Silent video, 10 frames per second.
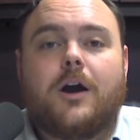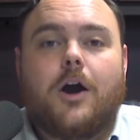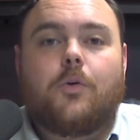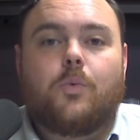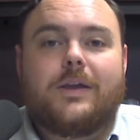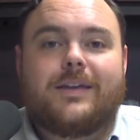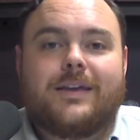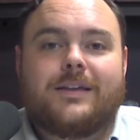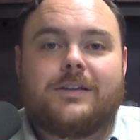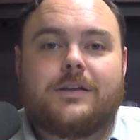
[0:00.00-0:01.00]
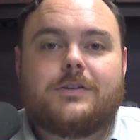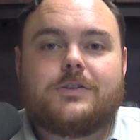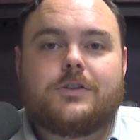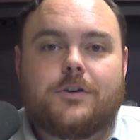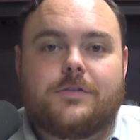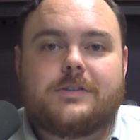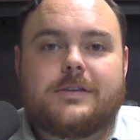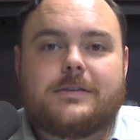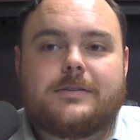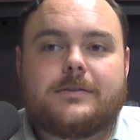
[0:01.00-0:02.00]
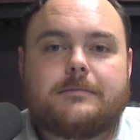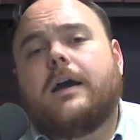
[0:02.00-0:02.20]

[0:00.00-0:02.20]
our weekend services.